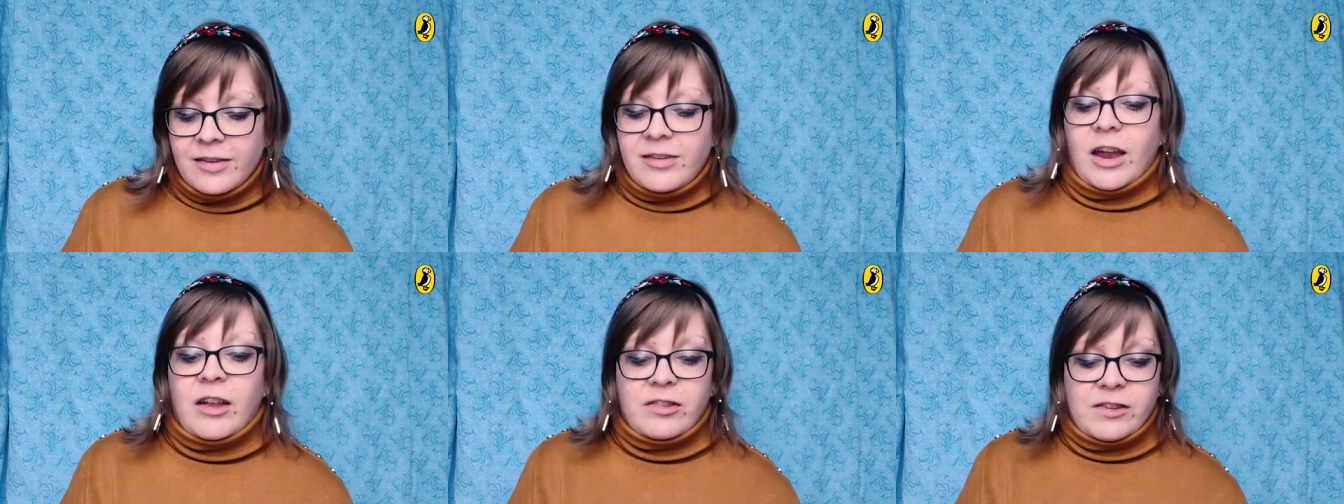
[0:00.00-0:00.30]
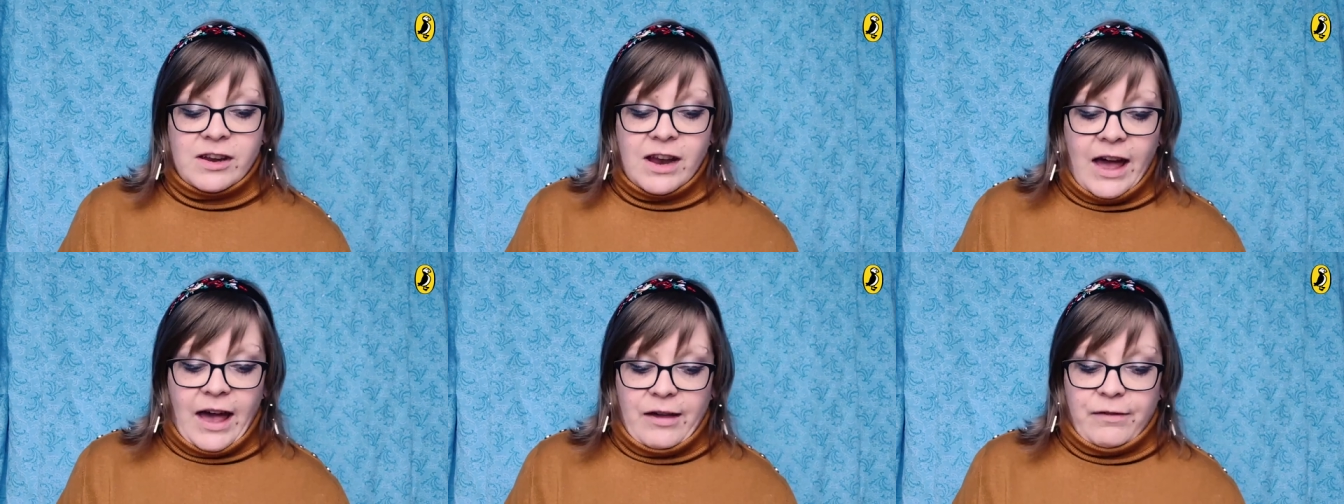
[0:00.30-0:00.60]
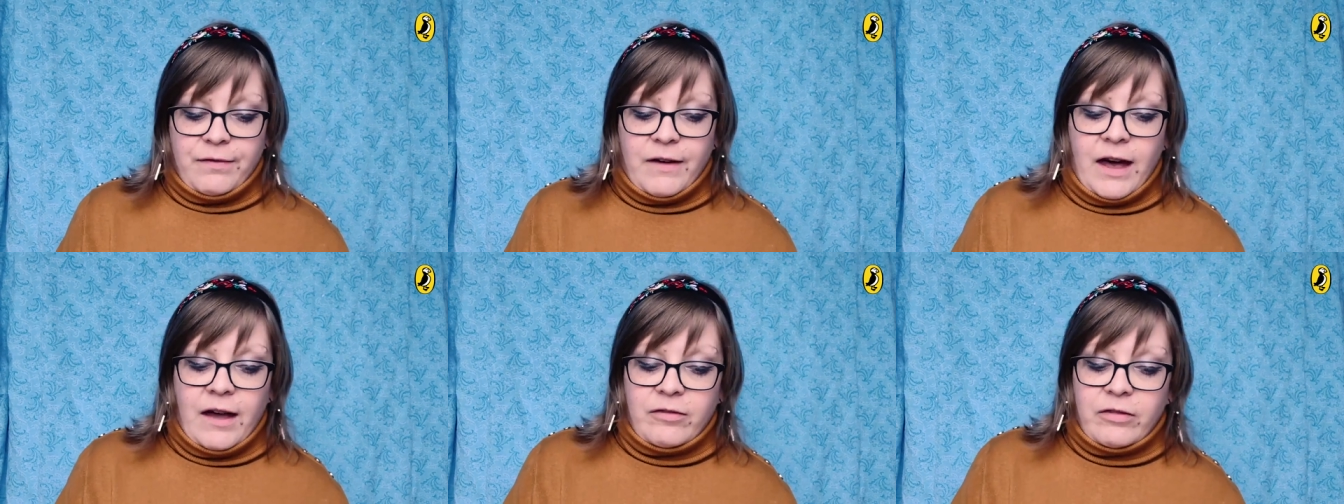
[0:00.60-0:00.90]
Dustin
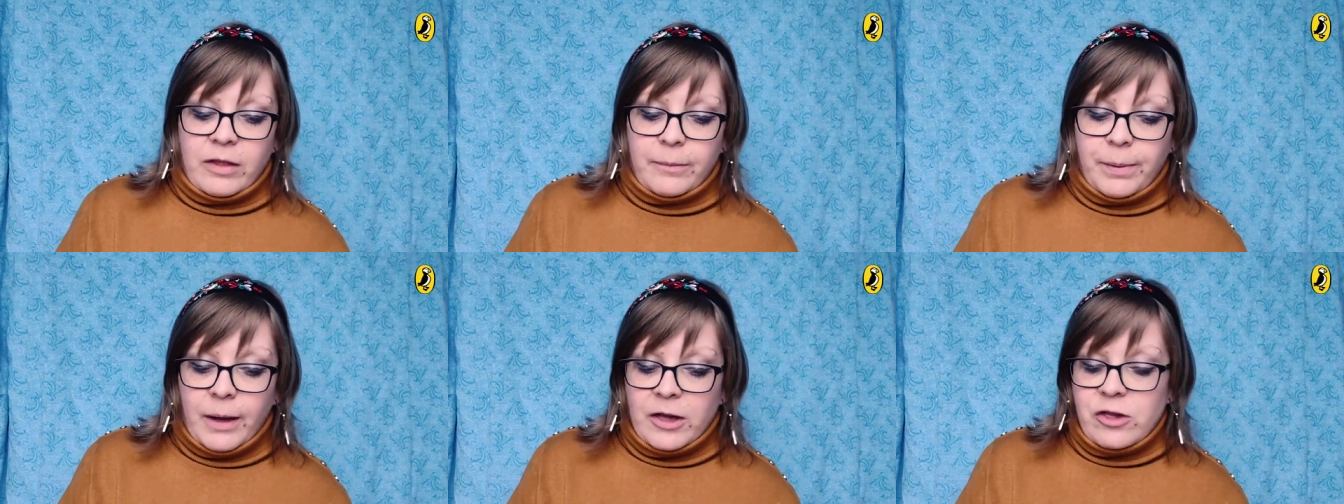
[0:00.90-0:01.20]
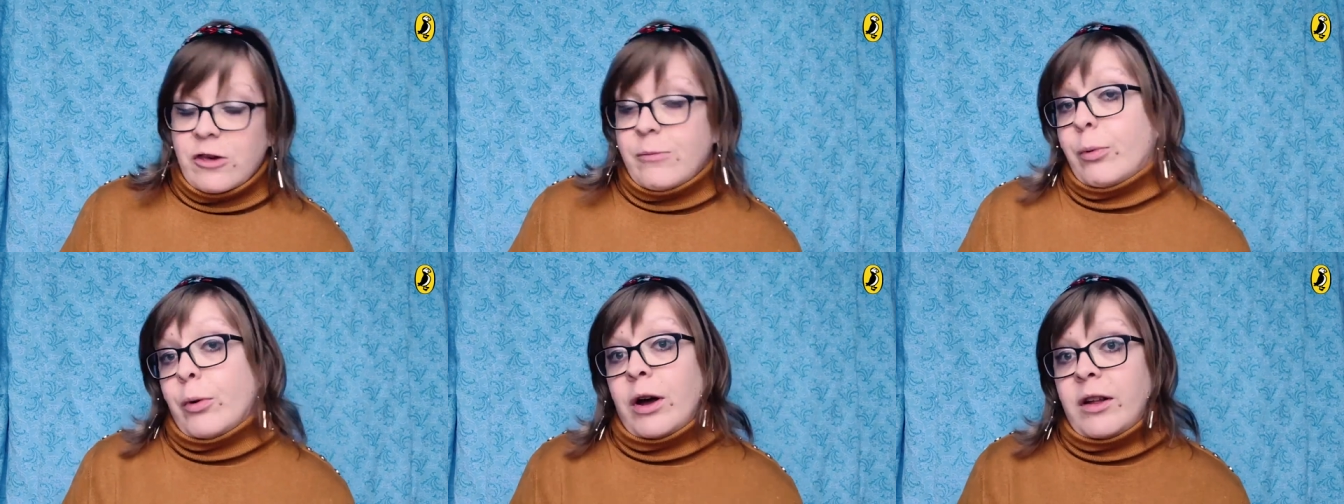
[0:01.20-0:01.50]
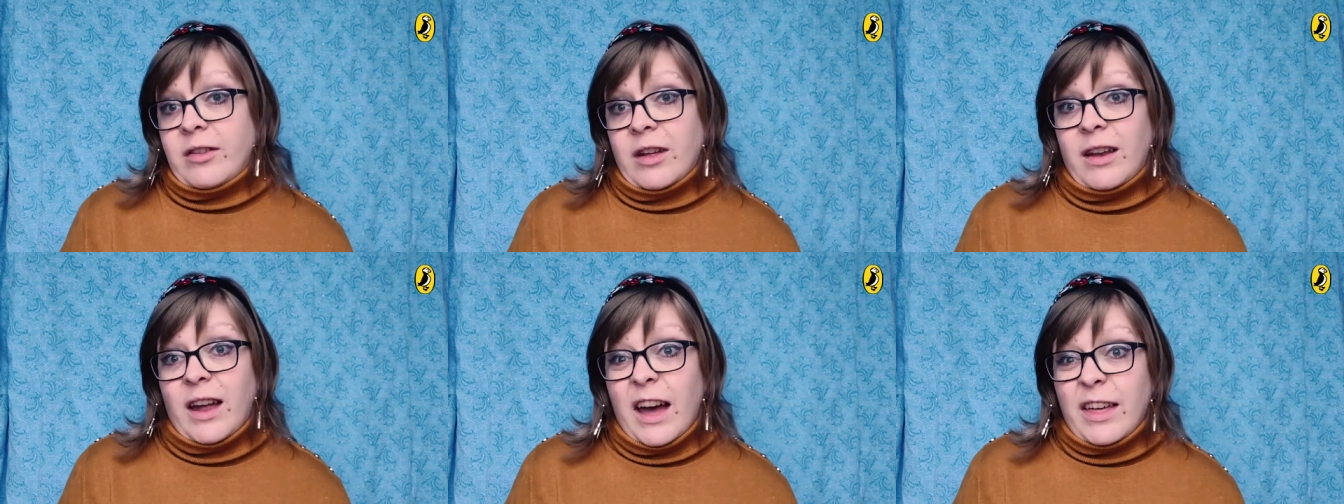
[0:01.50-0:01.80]
high fived the pudgy
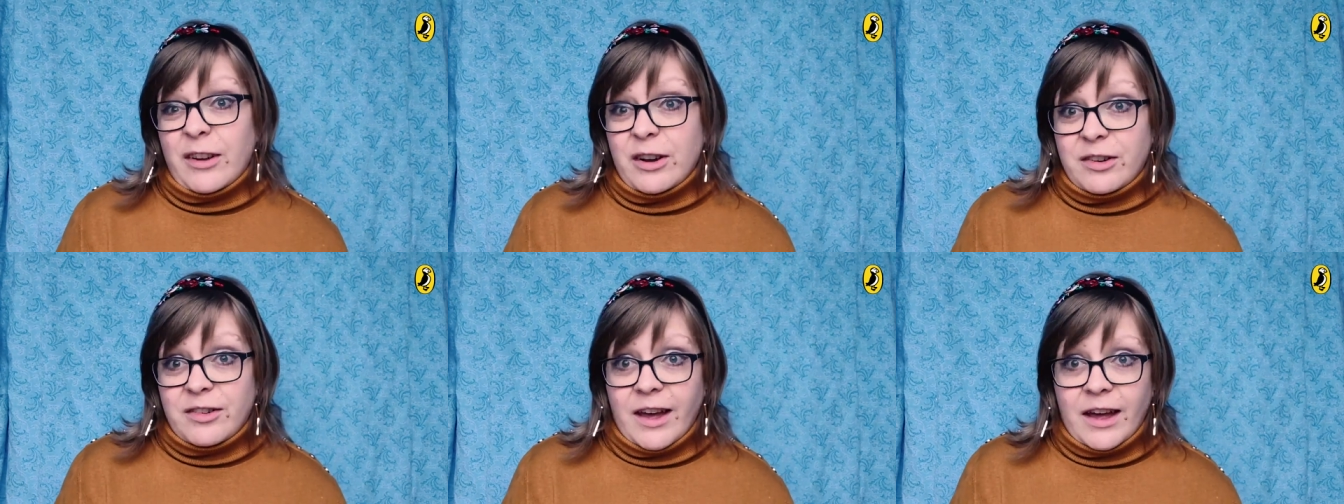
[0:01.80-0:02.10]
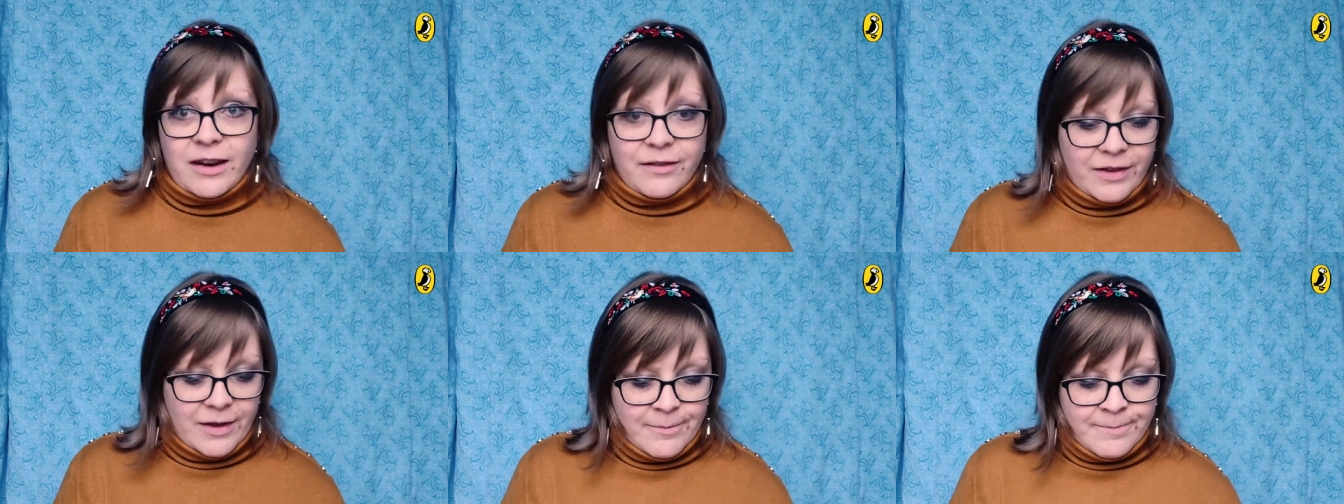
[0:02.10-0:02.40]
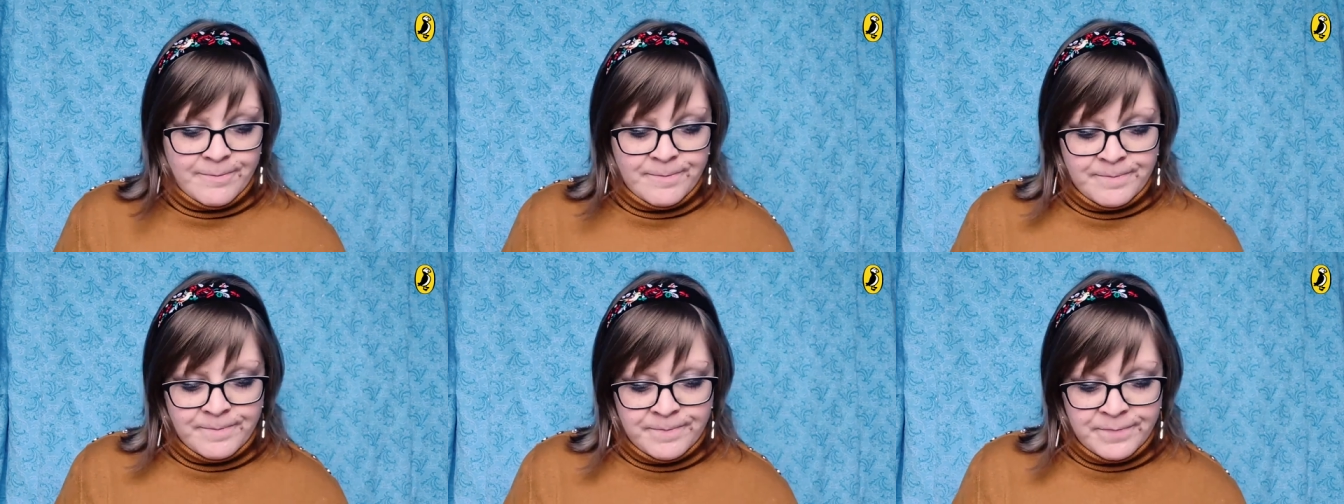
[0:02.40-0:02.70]
boys on either side of
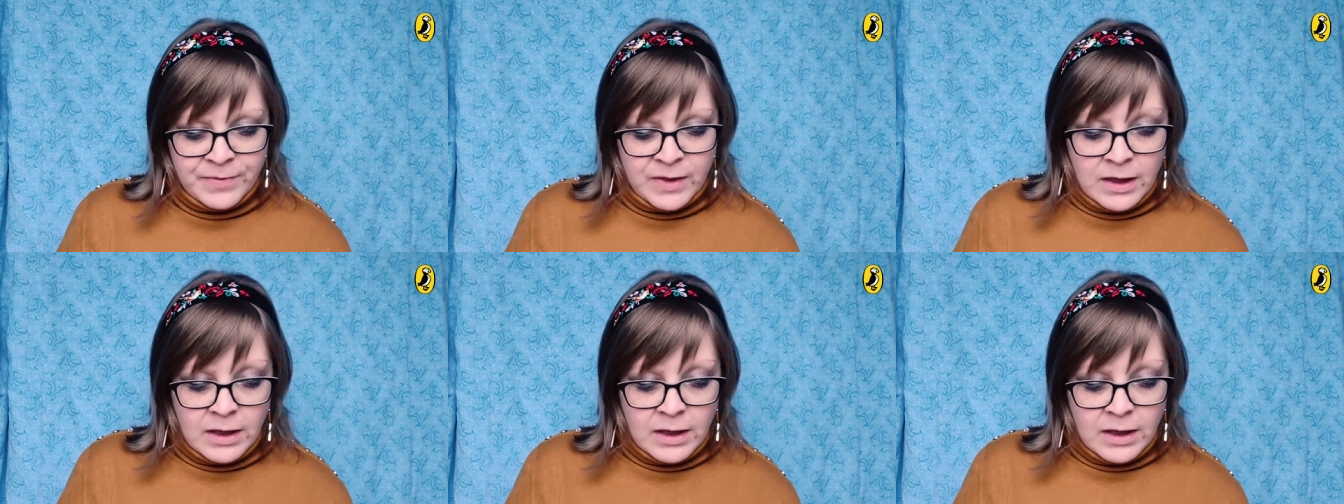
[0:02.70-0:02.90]
him.